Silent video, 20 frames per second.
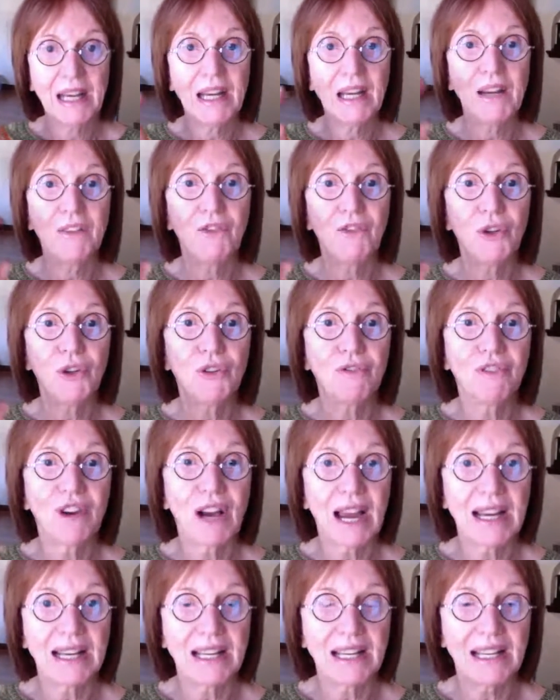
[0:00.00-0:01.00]
If you
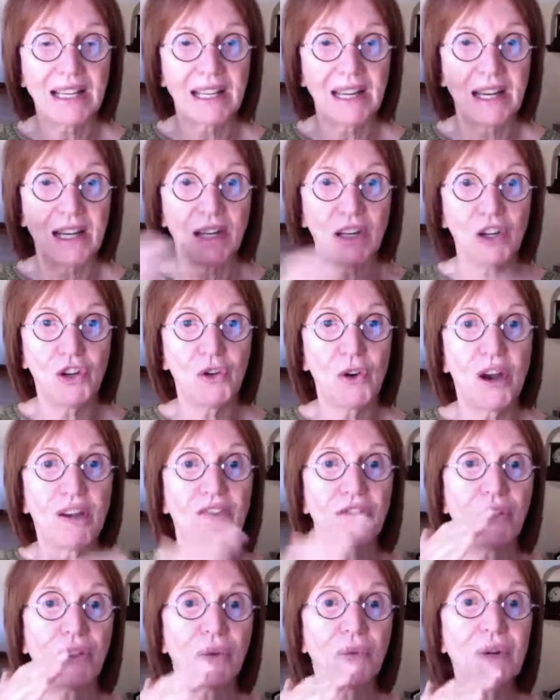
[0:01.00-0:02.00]
divide it, you
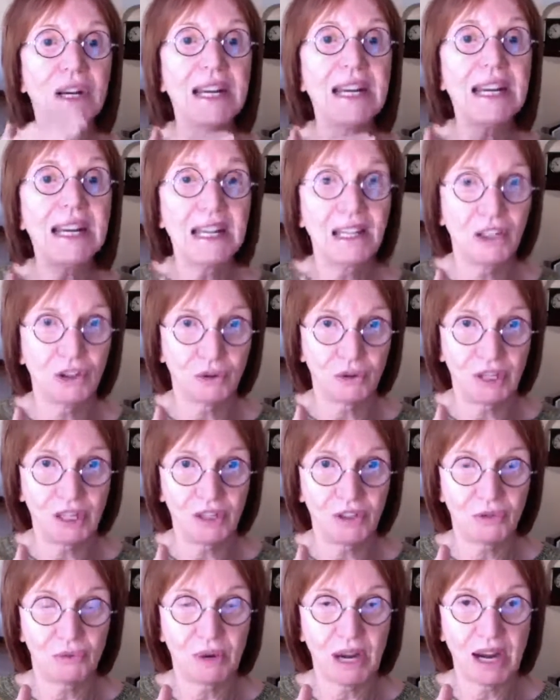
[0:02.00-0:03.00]
have 3
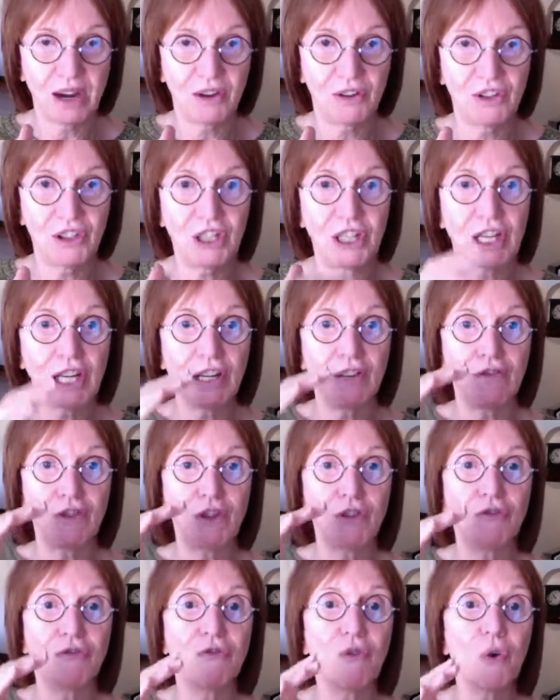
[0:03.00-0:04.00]
increase rounds, it gives
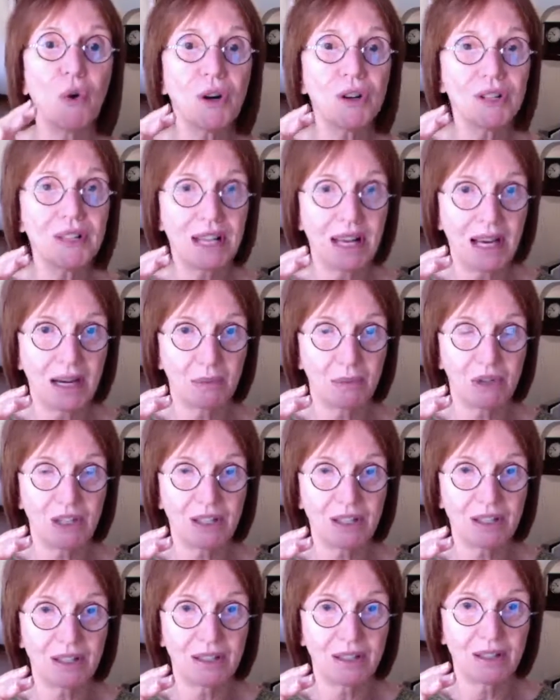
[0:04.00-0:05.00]
you 4
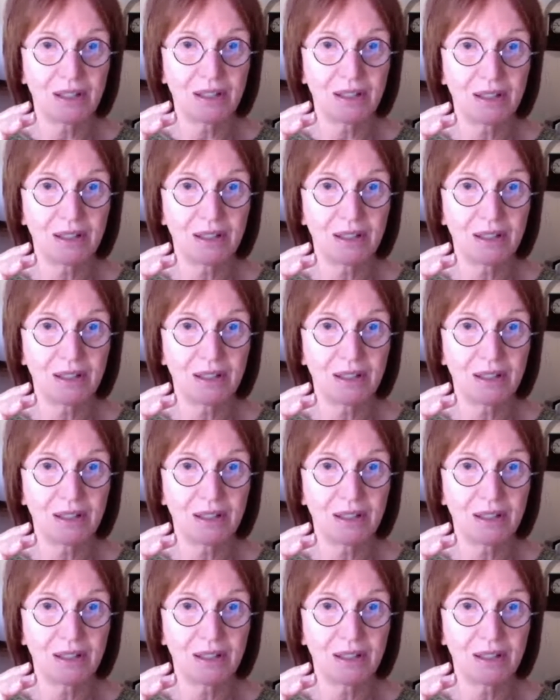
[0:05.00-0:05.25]
segments.